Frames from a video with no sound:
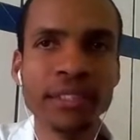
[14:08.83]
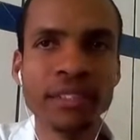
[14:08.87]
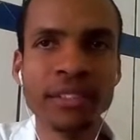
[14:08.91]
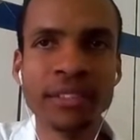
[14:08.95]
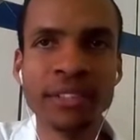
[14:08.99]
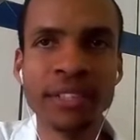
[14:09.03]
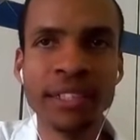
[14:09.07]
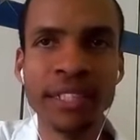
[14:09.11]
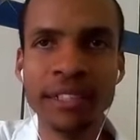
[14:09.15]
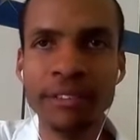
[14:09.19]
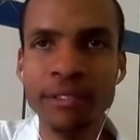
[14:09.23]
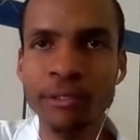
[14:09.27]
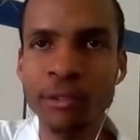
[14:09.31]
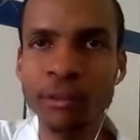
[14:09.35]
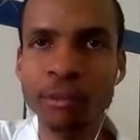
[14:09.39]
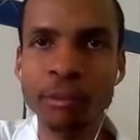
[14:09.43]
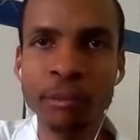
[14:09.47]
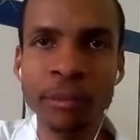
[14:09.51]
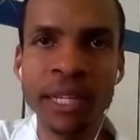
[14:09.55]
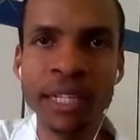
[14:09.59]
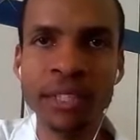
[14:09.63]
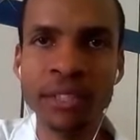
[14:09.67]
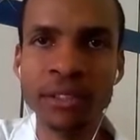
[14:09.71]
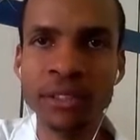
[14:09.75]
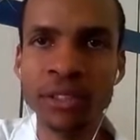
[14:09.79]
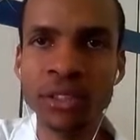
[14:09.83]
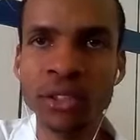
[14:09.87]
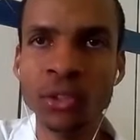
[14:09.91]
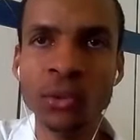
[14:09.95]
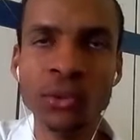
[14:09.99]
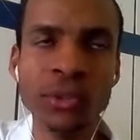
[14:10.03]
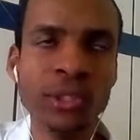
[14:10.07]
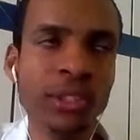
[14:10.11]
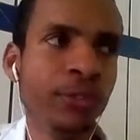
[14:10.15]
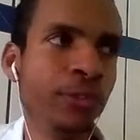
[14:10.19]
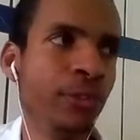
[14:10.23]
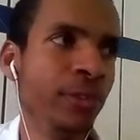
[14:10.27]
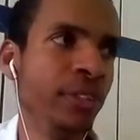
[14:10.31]
Okay, will make no
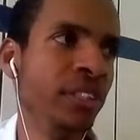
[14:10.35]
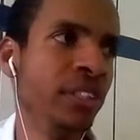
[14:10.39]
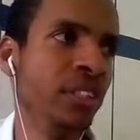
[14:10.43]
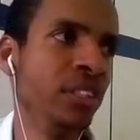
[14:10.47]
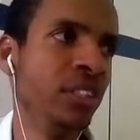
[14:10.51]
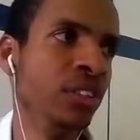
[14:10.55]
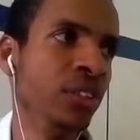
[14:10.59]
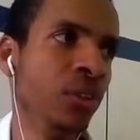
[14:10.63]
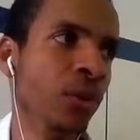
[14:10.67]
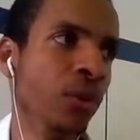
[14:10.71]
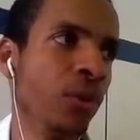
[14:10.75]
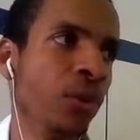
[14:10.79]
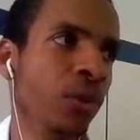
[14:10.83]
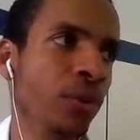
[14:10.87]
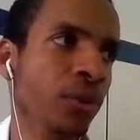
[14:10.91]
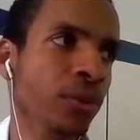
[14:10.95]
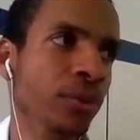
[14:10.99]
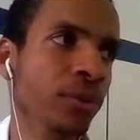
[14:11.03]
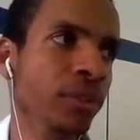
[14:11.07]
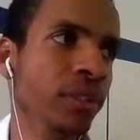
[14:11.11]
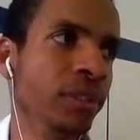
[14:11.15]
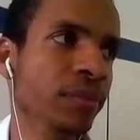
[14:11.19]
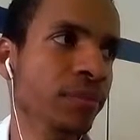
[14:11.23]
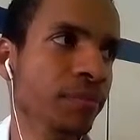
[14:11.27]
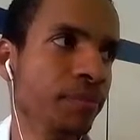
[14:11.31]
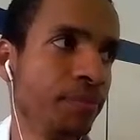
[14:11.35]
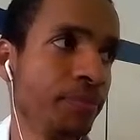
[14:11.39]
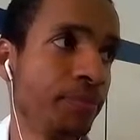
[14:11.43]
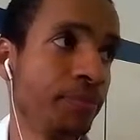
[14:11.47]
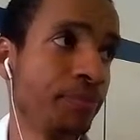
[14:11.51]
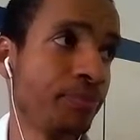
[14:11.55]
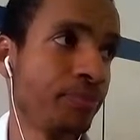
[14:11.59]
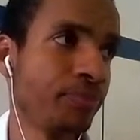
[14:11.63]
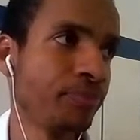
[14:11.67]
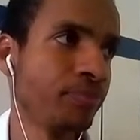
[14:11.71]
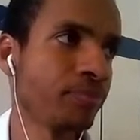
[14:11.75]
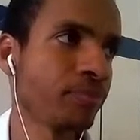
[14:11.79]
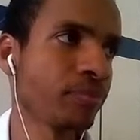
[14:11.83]
difference in your code,
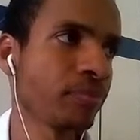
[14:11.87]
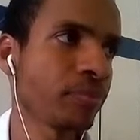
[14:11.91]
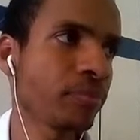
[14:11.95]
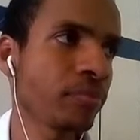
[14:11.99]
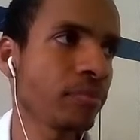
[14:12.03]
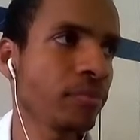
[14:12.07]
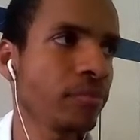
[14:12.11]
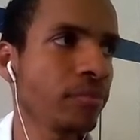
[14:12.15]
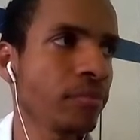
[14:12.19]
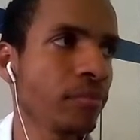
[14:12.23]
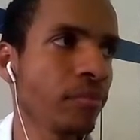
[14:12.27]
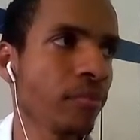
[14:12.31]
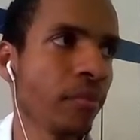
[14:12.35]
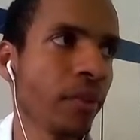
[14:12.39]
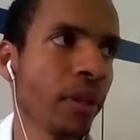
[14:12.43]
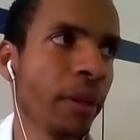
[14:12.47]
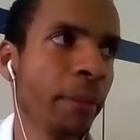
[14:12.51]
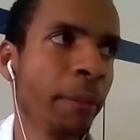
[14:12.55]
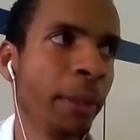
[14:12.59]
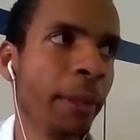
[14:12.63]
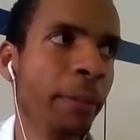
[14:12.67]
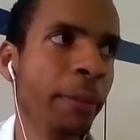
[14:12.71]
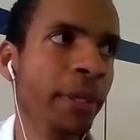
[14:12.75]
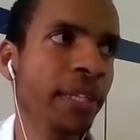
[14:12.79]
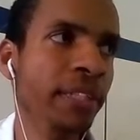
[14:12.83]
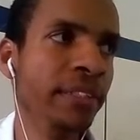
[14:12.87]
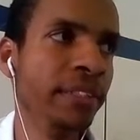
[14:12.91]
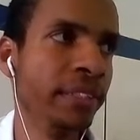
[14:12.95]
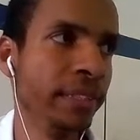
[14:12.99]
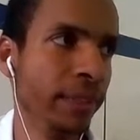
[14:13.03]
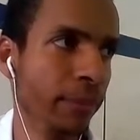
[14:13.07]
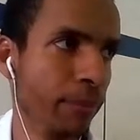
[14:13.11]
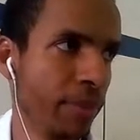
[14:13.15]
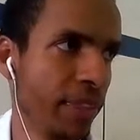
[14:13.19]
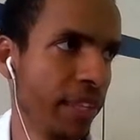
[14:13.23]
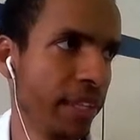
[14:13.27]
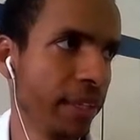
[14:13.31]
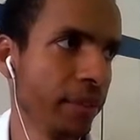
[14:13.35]
maybe it's
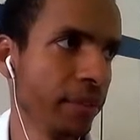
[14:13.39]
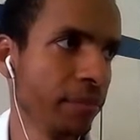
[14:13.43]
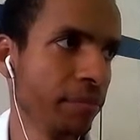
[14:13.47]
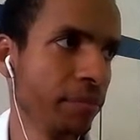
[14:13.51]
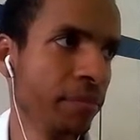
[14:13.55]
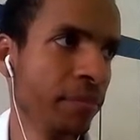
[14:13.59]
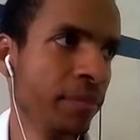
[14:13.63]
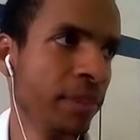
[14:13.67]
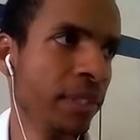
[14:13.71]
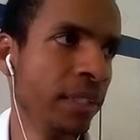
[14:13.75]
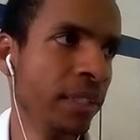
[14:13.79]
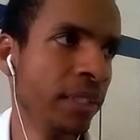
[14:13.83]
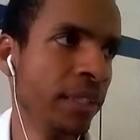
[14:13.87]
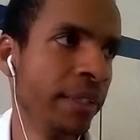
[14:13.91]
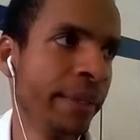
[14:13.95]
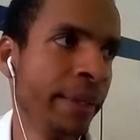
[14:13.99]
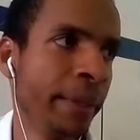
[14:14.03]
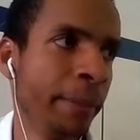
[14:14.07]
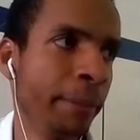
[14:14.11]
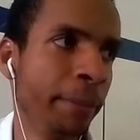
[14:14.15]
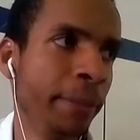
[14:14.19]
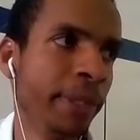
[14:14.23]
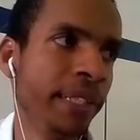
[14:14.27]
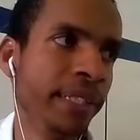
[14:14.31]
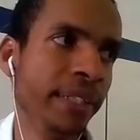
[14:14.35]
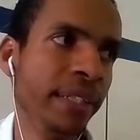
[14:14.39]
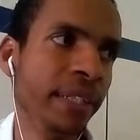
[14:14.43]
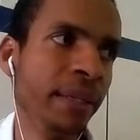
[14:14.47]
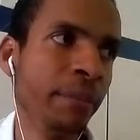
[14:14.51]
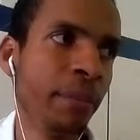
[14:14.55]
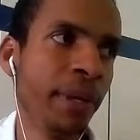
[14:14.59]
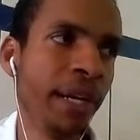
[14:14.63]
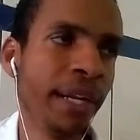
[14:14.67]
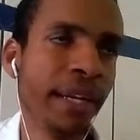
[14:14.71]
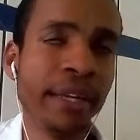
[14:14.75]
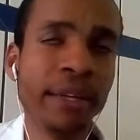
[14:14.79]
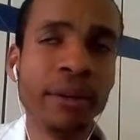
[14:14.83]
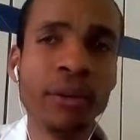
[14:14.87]
something, but in
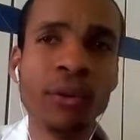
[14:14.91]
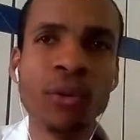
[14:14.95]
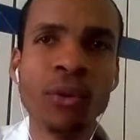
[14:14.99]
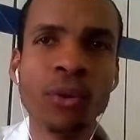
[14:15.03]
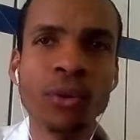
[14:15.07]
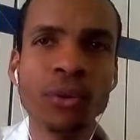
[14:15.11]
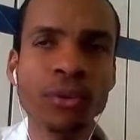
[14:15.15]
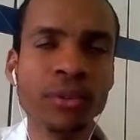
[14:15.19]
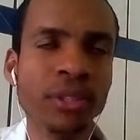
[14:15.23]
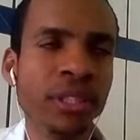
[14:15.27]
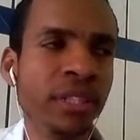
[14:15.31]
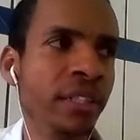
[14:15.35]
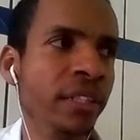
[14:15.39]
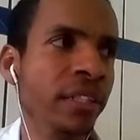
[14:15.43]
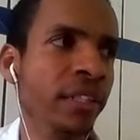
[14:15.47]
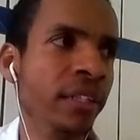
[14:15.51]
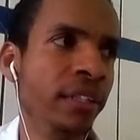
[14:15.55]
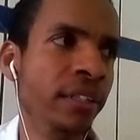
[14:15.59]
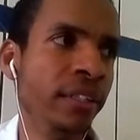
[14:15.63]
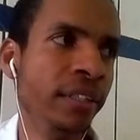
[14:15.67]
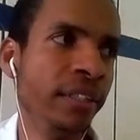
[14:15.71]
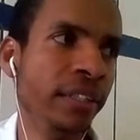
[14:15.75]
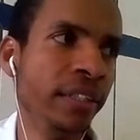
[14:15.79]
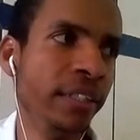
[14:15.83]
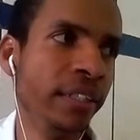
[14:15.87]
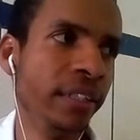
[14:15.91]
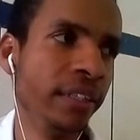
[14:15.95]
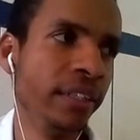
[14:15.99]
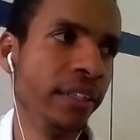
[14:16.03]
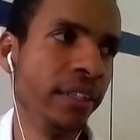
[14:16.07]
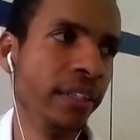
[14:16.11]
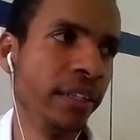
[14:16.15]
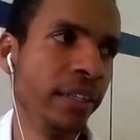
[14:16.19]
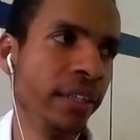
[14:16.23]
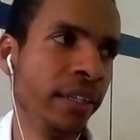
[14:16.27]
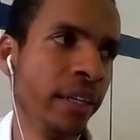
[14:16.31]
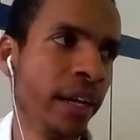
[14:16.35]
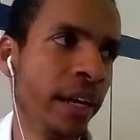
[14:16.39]
my code here
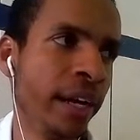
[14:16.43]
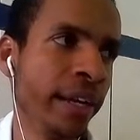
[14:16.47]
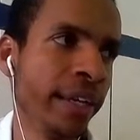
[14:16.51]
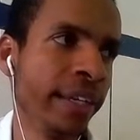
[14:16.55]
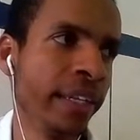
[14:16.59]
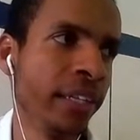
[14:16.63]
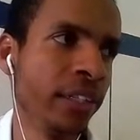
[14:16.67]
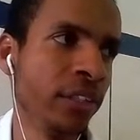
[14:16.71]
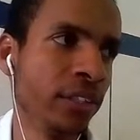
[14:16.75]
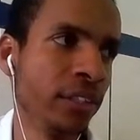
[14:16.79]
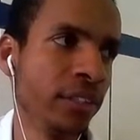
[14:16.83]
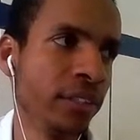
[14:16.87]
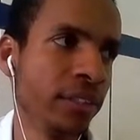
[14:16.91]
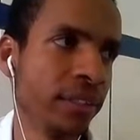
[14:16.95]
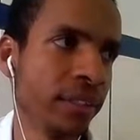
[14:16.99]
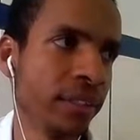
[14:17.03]
I cannot